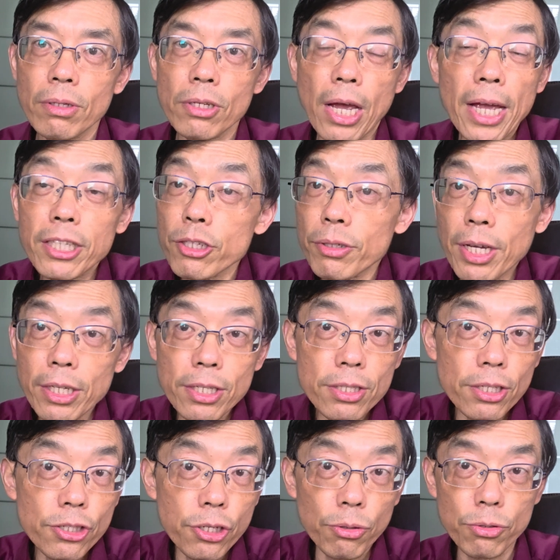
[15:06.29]
educated
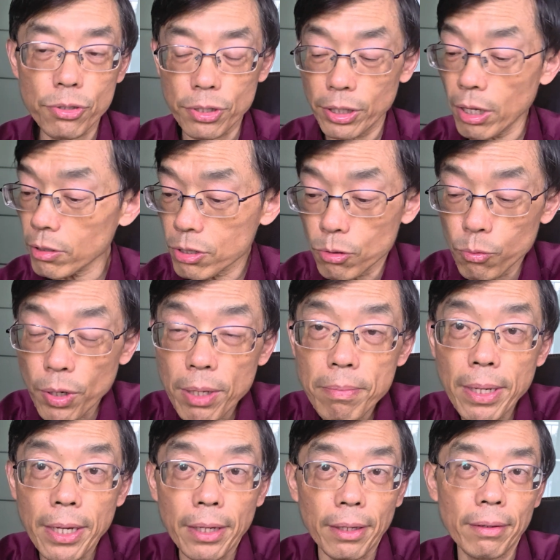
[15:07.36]
the children, not the
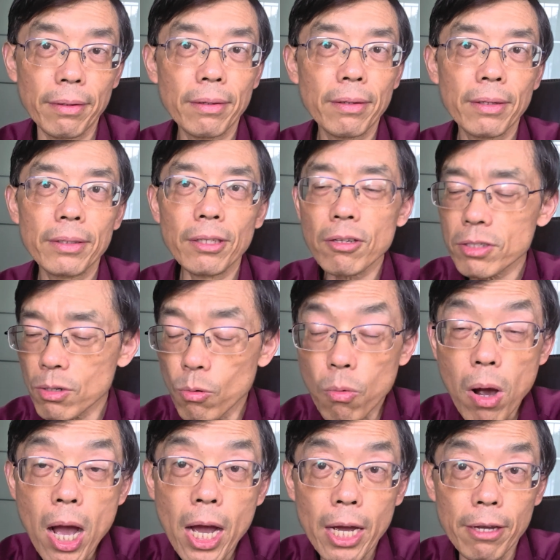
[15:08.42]
women, not the
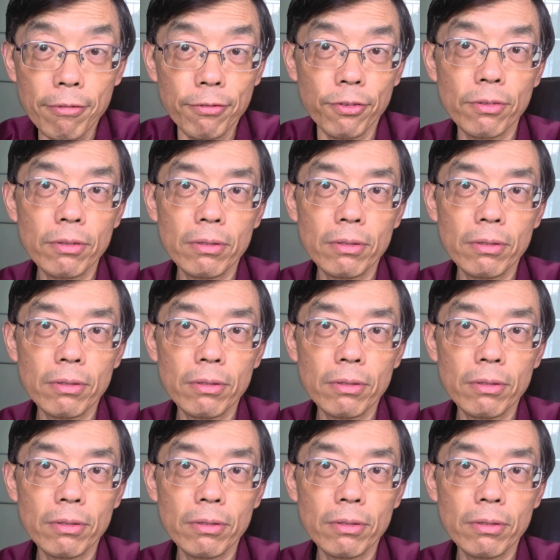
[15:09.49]
wife.